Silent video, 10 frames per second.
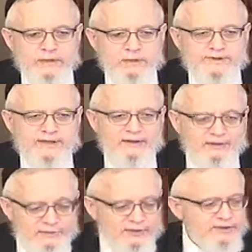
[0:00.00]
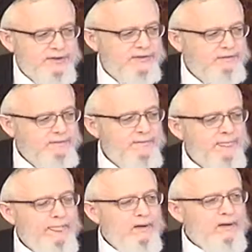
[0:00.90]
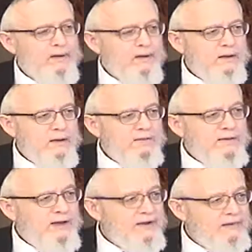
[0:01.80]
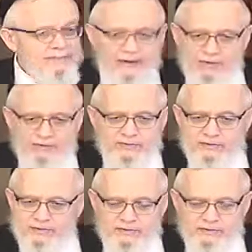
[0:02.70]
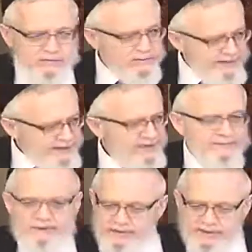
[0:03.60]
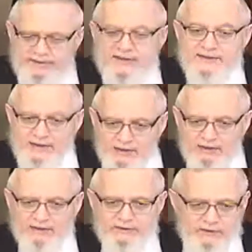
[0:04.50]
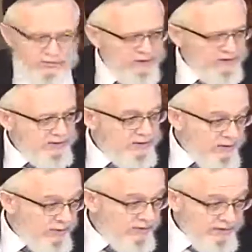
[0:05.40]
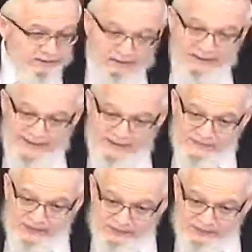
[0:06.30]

we say the first five makos, he had the, it says he hardened his own heart. It's only the last five.